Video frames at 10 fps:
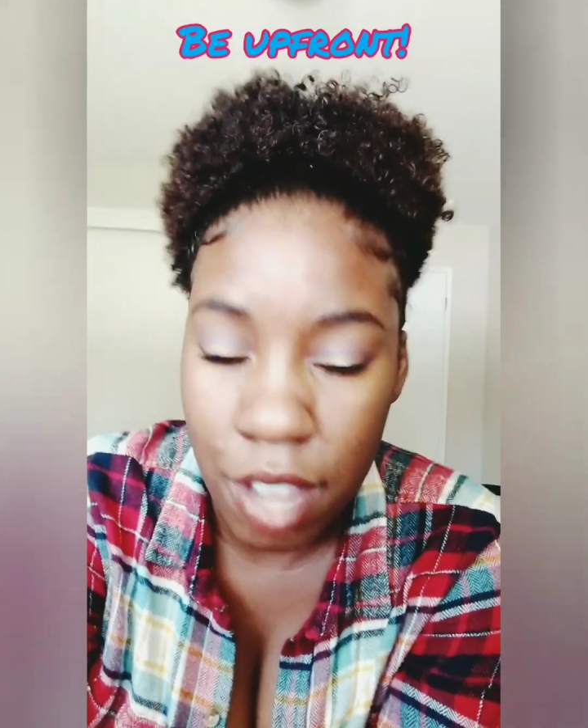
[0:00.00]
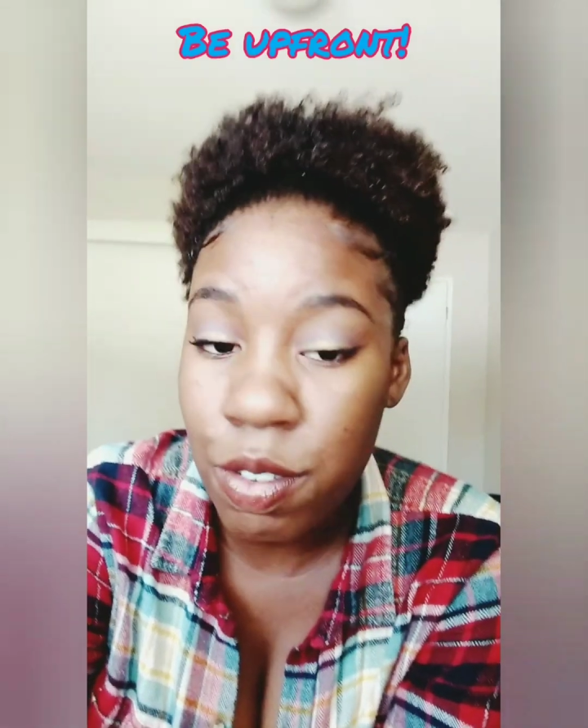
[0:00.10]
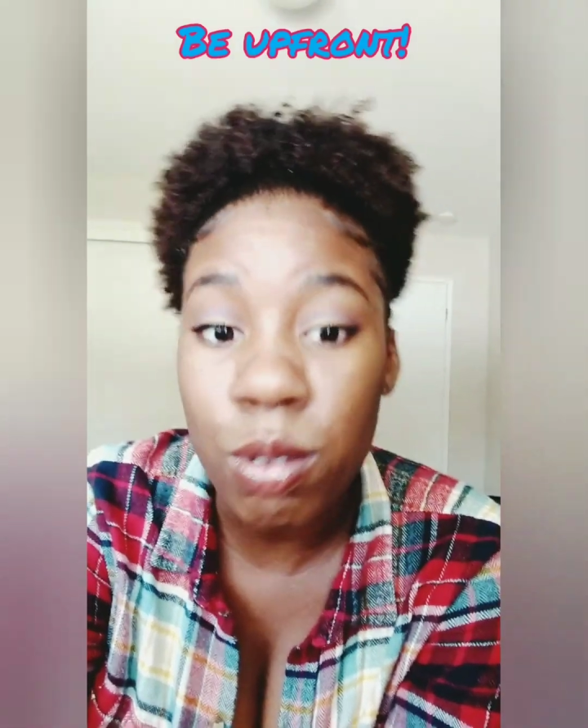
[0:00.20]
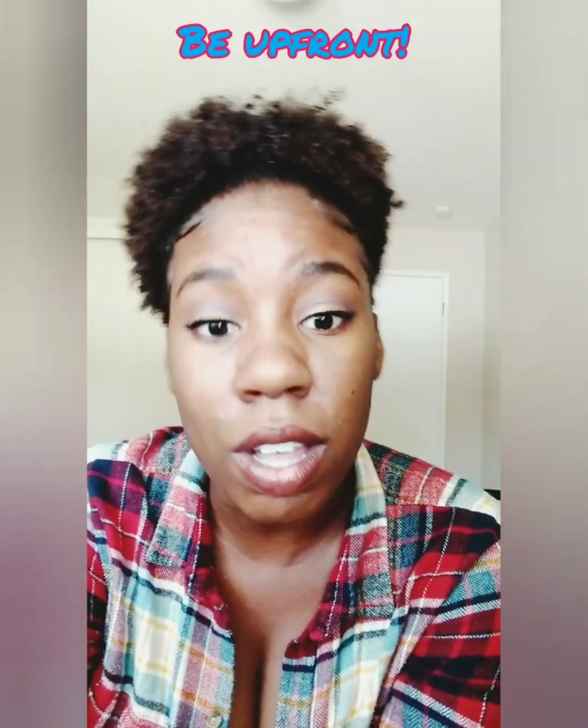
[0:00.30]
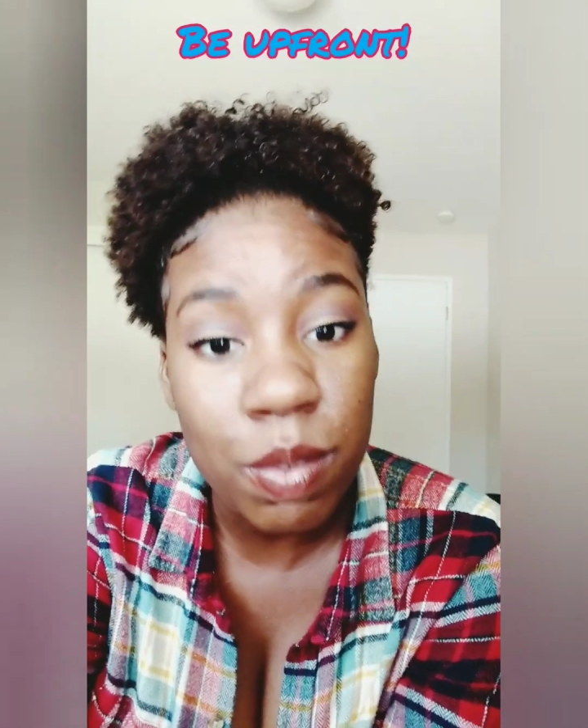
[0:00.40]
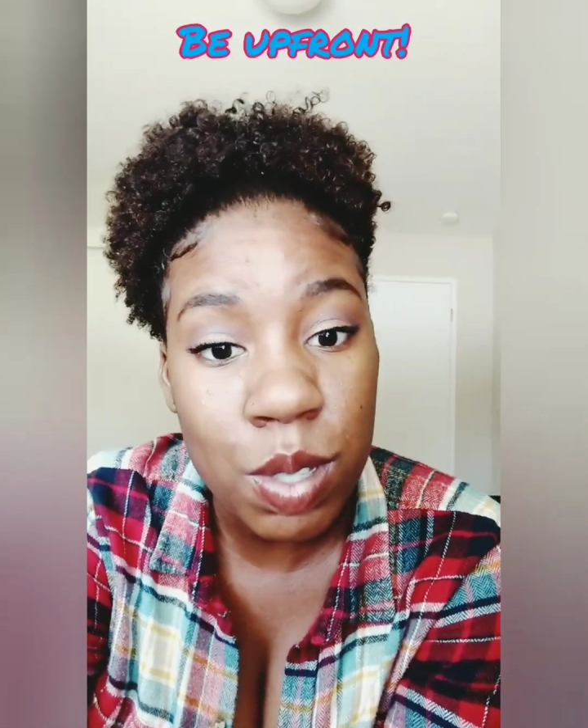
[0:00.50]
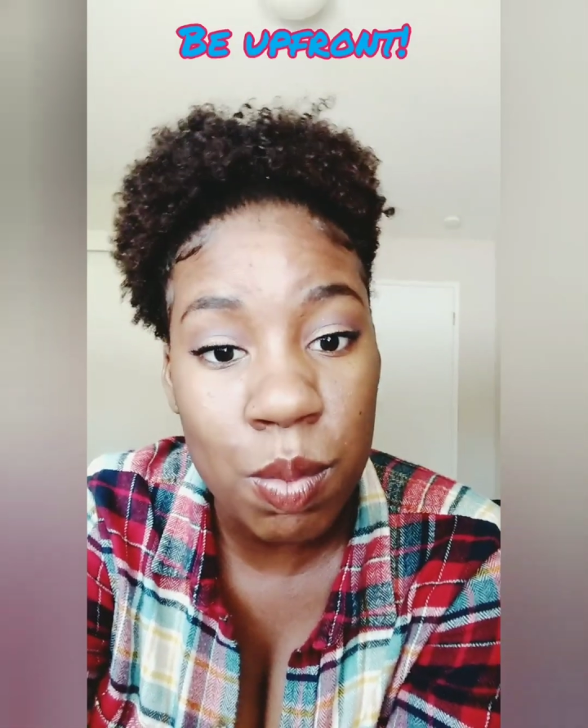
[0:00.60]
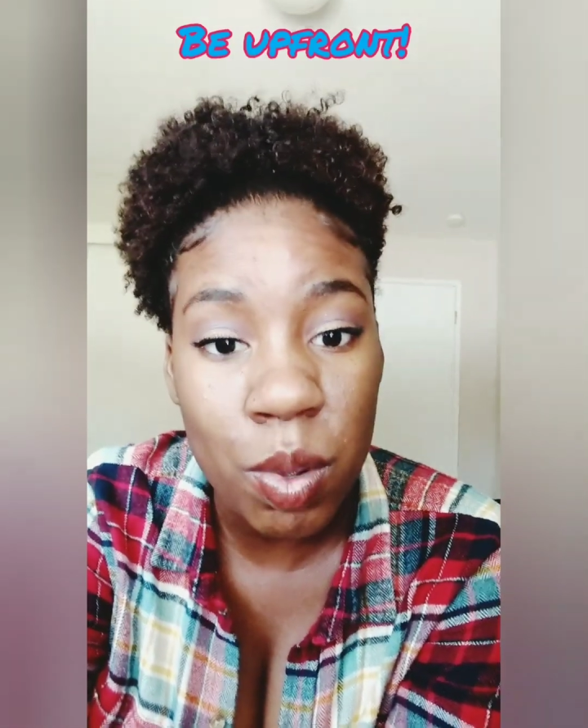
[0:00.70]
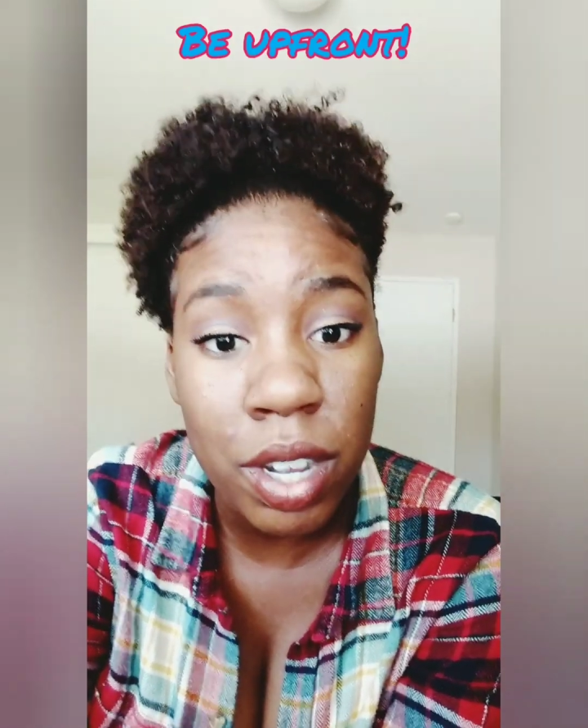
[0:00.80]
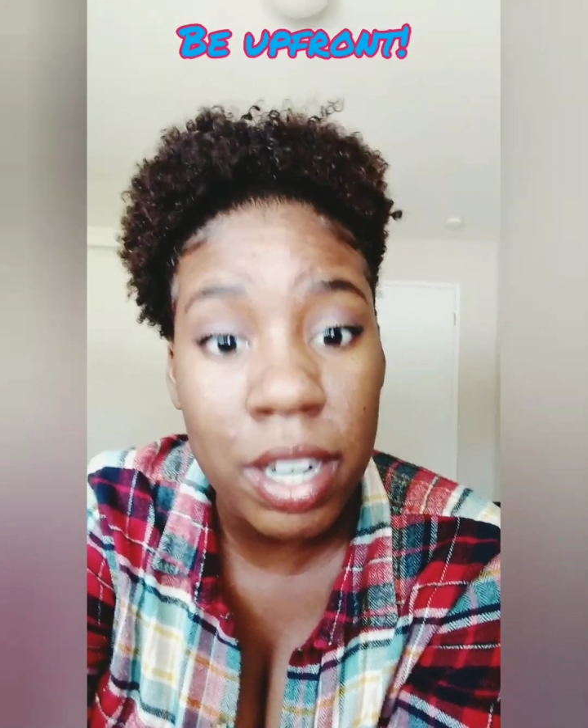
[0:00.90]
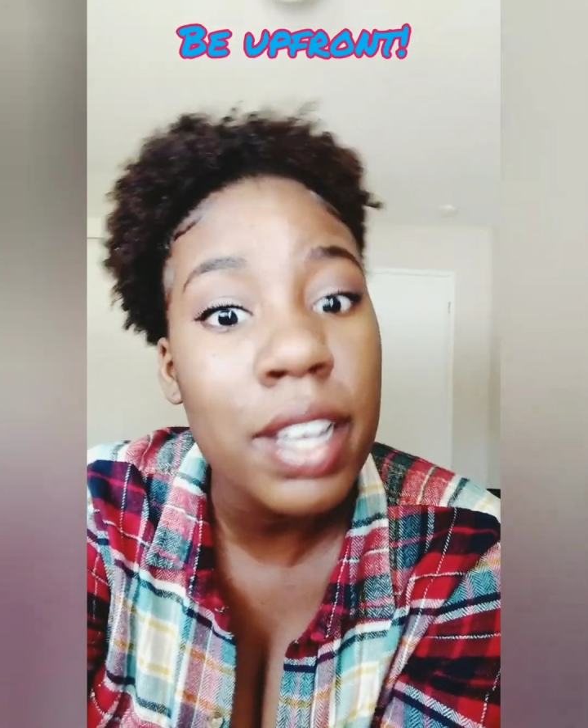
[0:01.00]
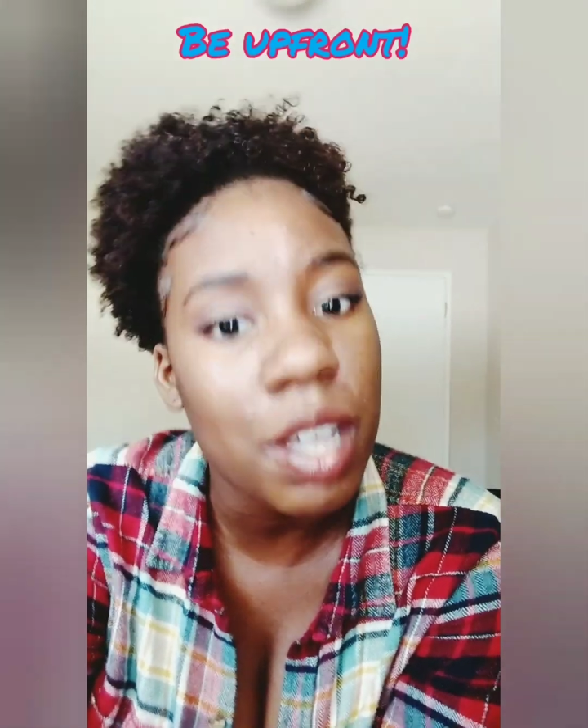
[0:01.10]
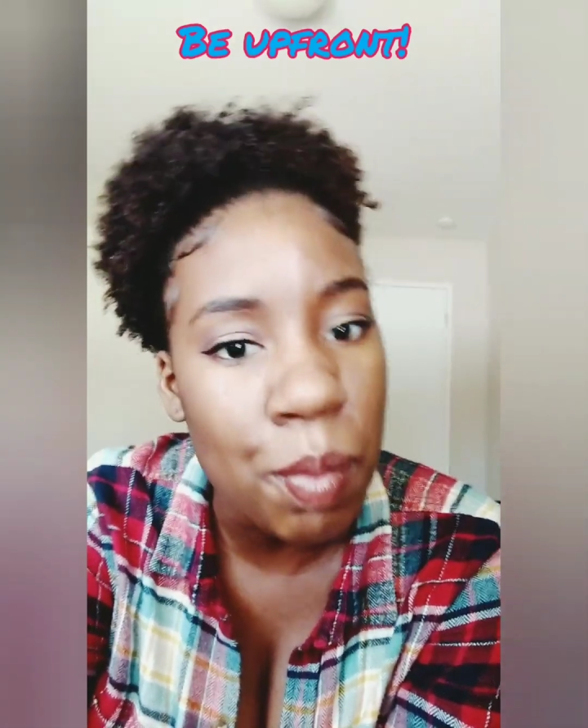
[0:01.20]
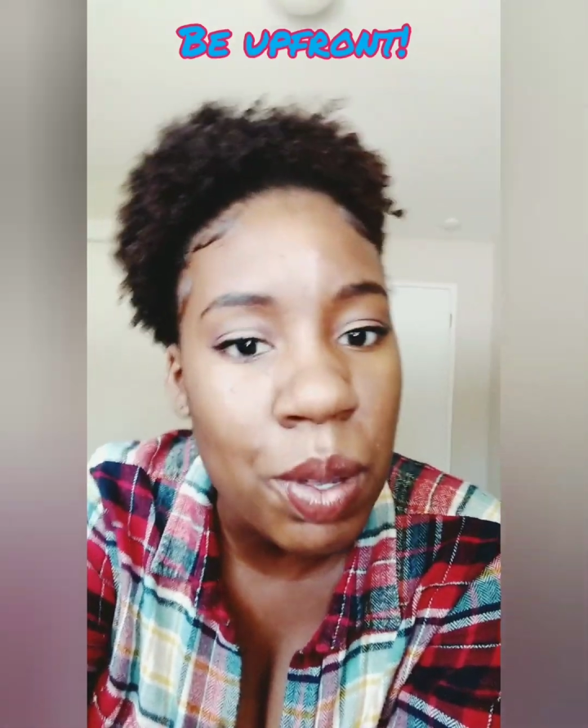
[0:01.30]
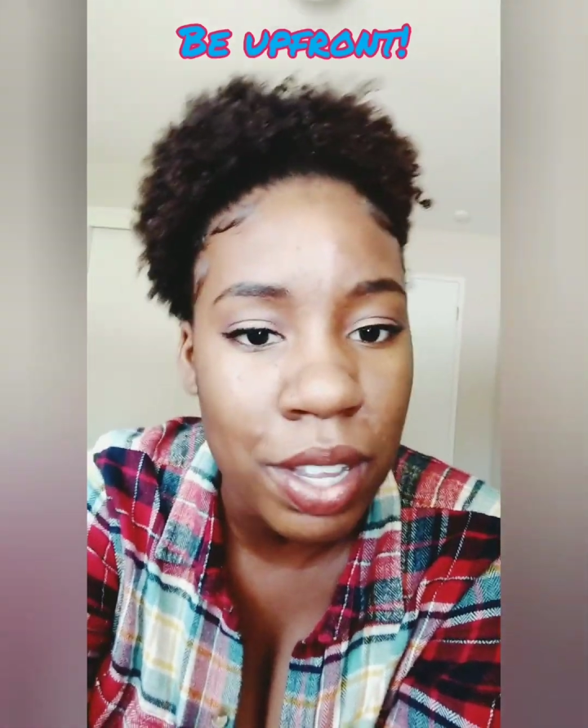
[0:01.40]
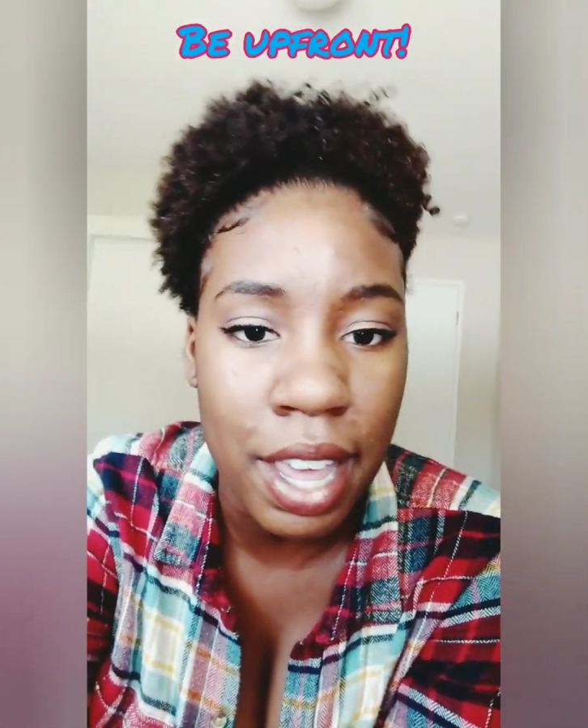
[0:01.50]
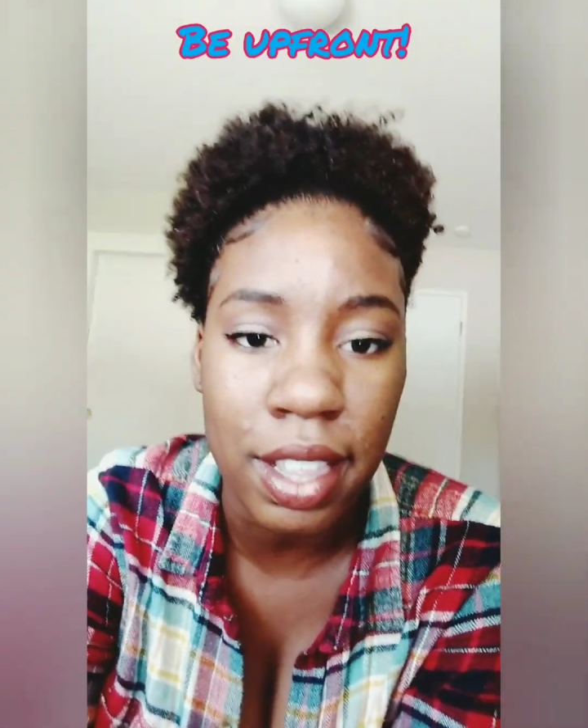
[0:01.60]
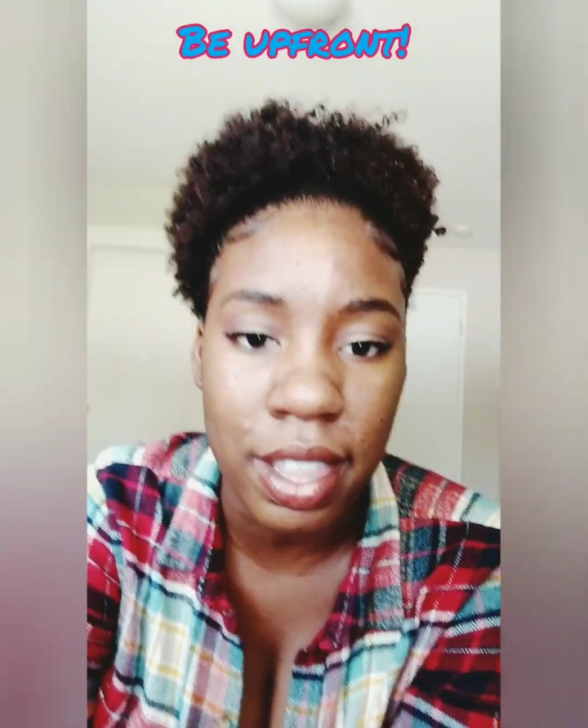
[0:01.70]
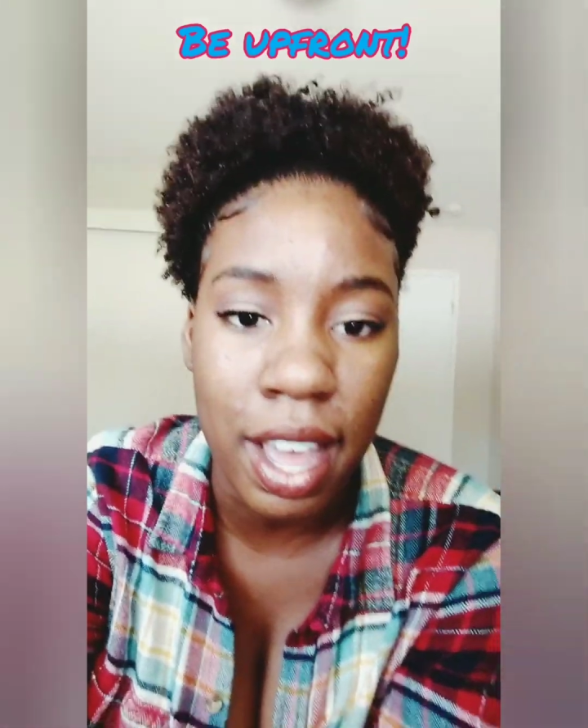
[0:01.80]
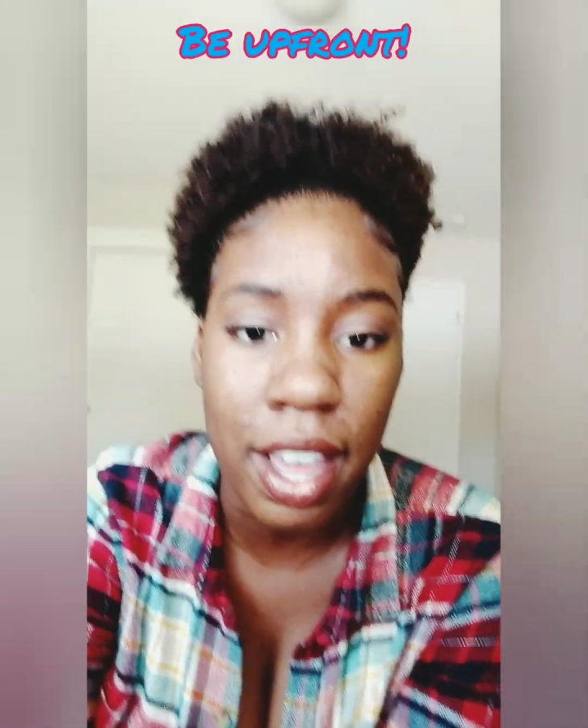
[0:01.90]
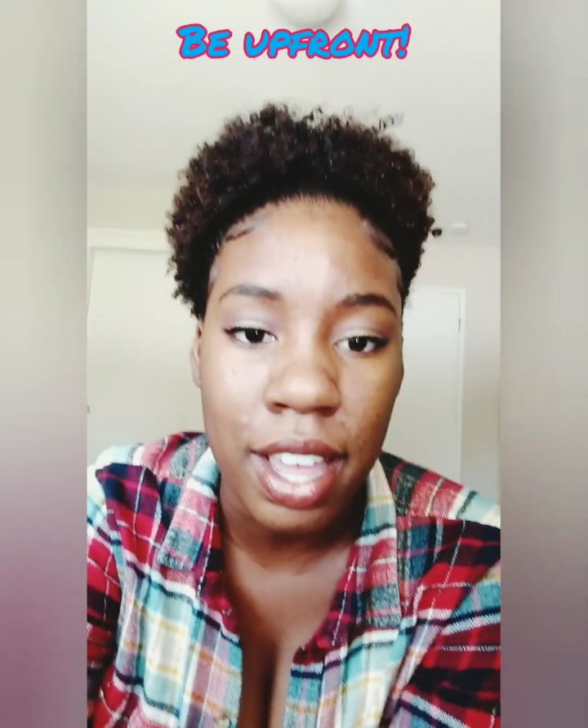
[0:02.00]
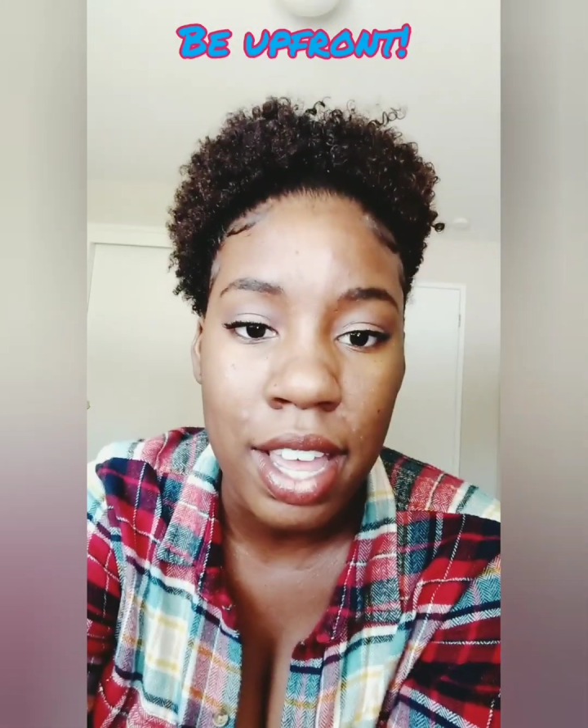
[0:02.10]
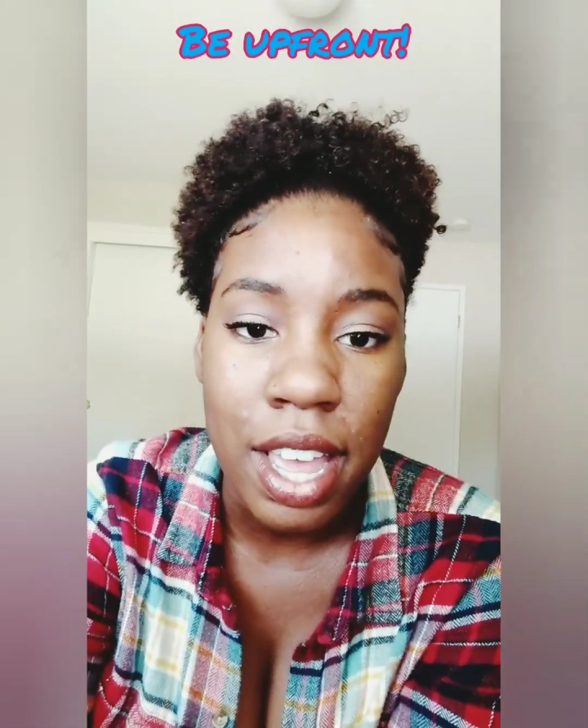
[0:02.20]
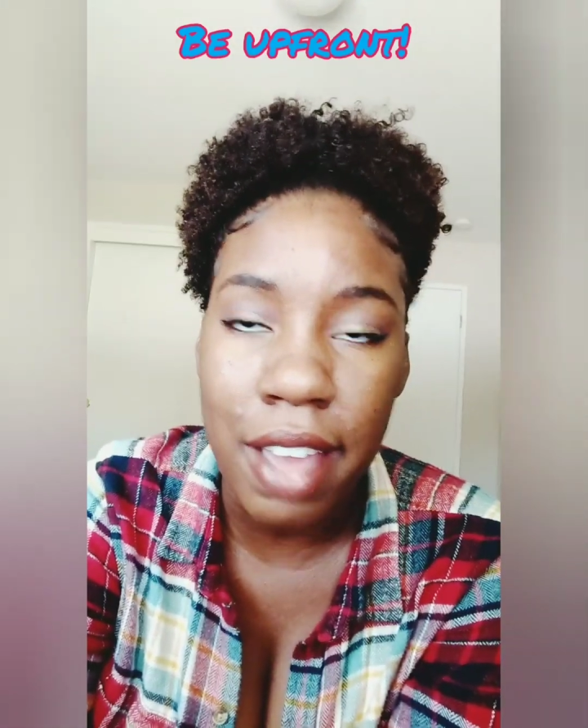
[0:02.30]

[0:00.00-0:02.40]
If you love someone, communicate that.